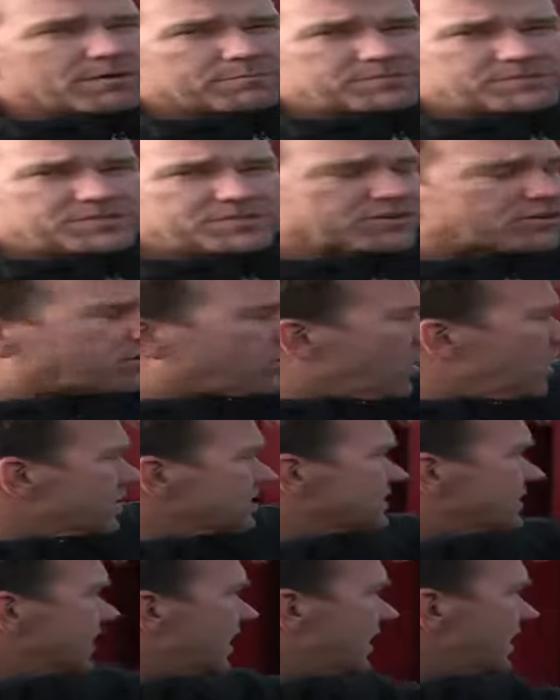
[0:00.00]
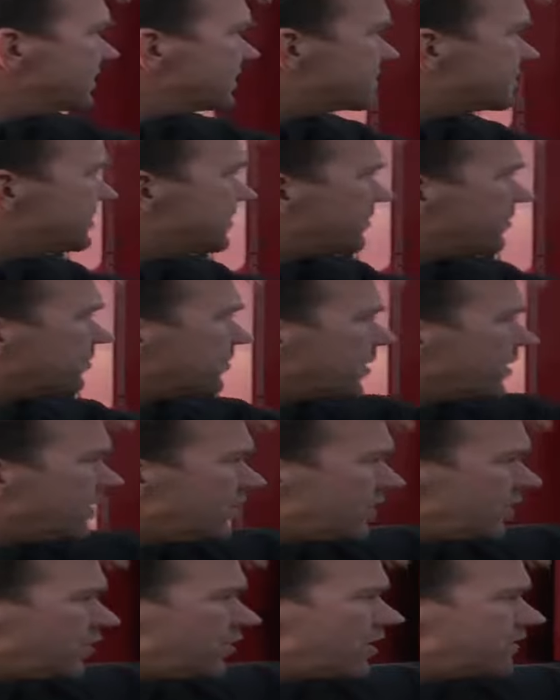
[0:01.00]
up to your cross-lays.
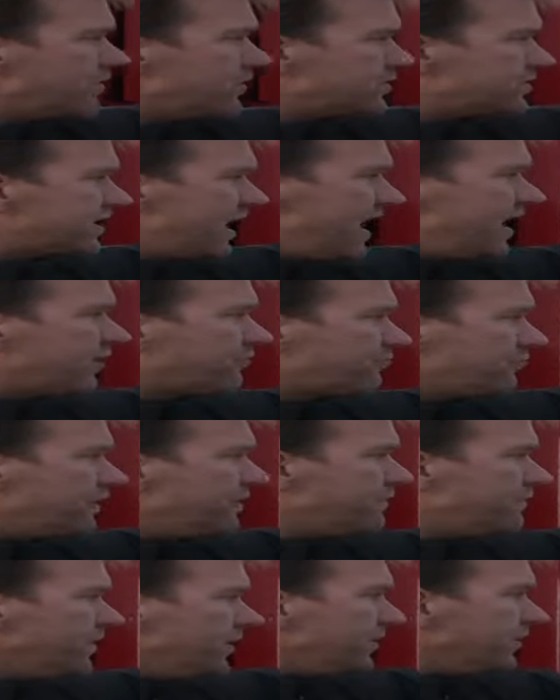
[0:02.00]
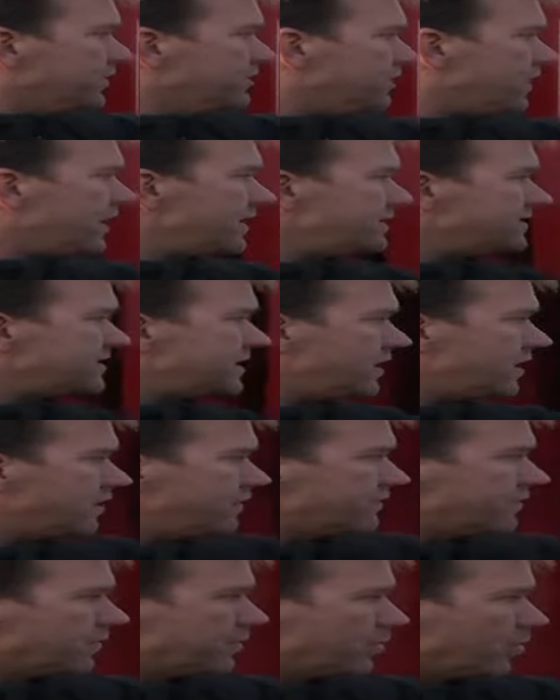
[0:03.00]
You have your tank refill device
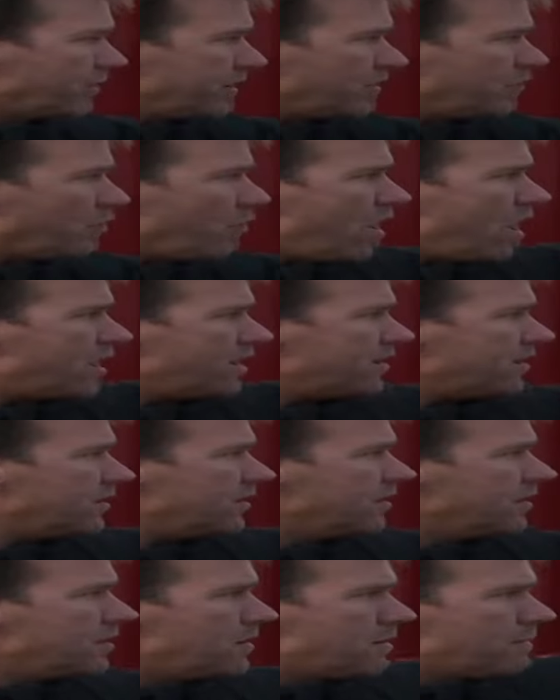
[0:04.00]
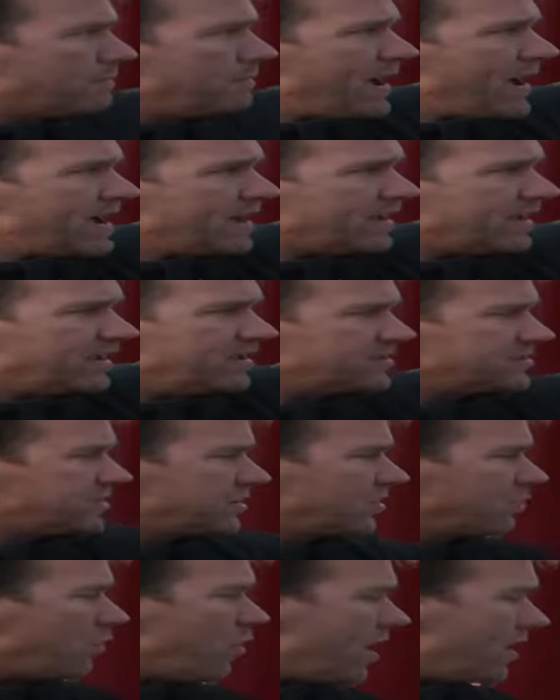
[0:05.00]
here for putting water back
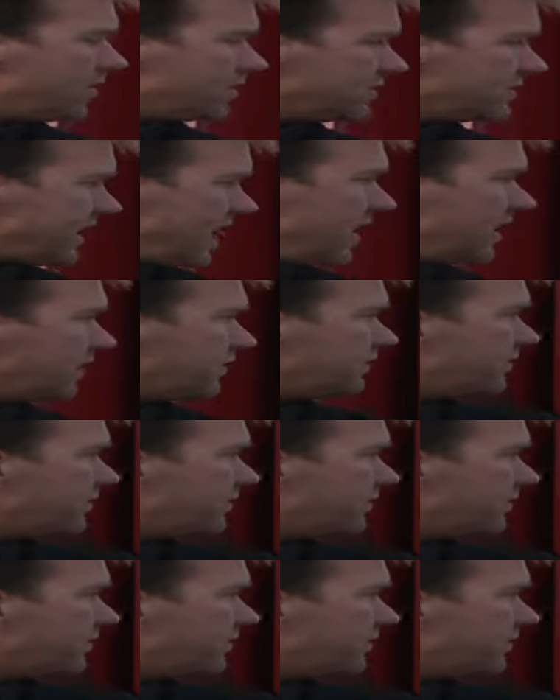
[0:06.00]
into the water tank